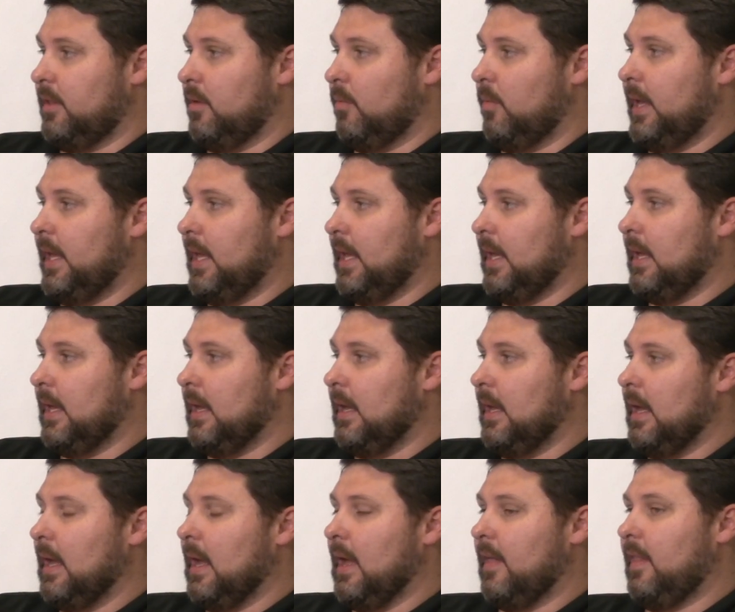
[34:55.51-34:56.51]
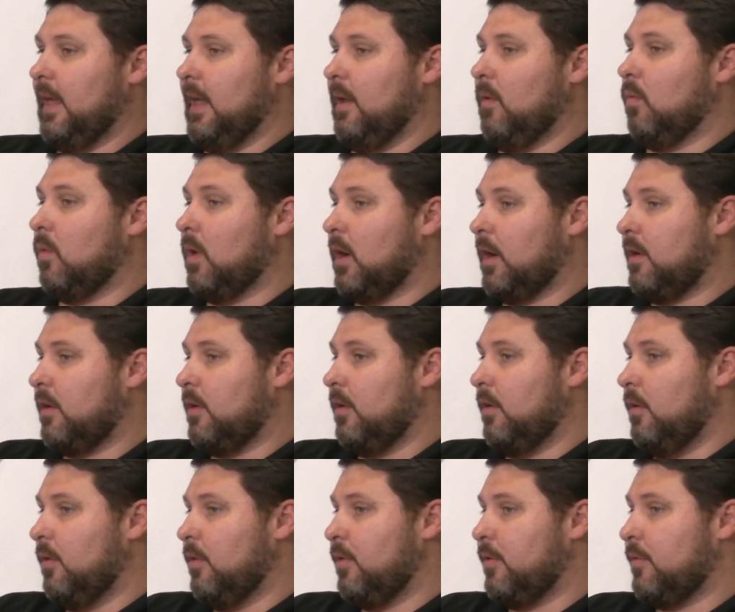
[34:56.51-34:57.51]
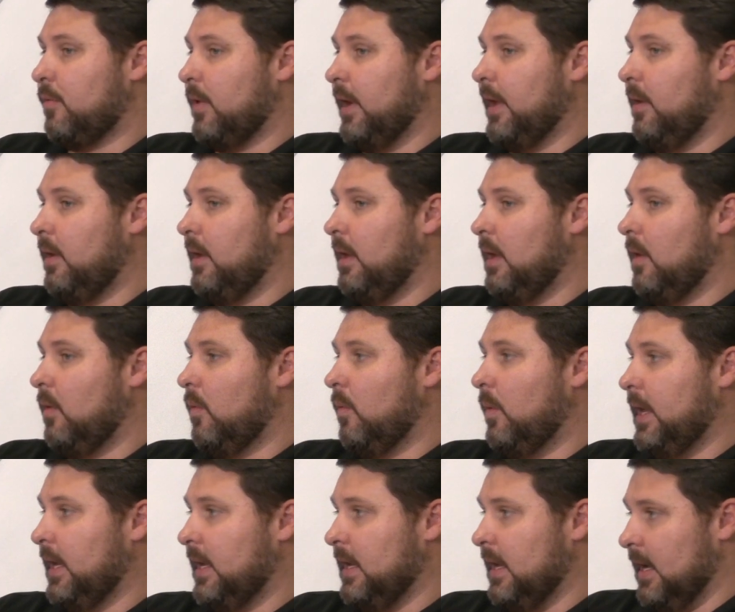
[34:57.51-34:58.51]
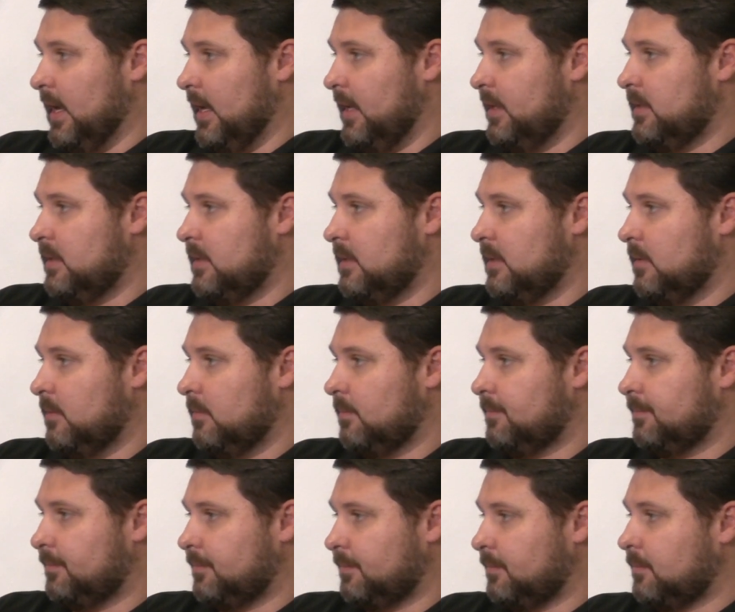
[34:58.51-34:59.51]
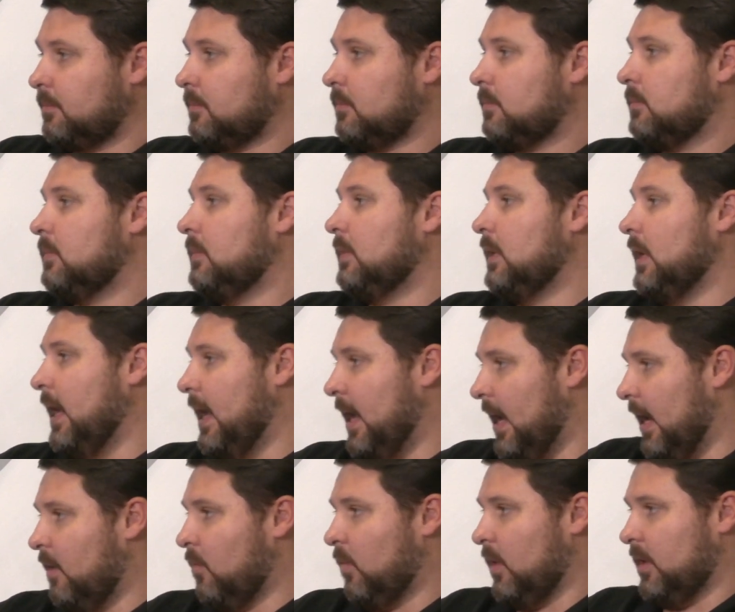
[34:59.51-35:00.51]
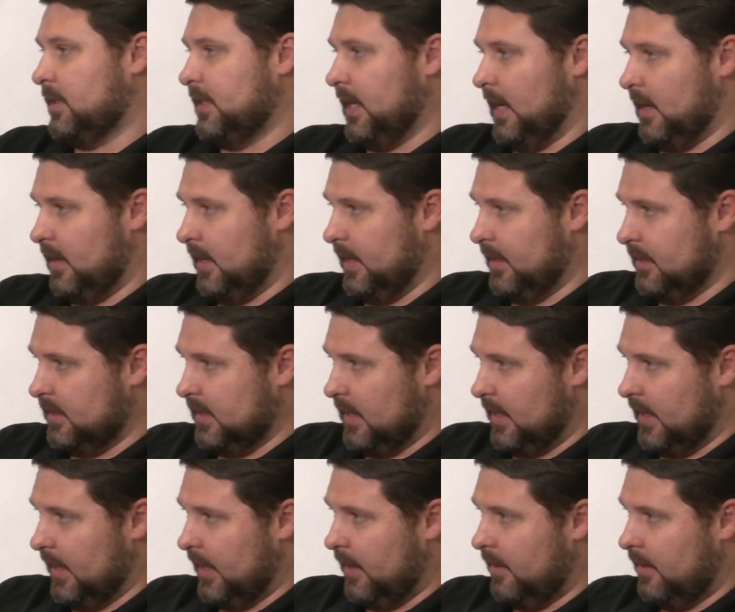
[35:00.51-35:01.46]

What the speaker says: the week and then work 3 weeknights and work Saturday and Sunday.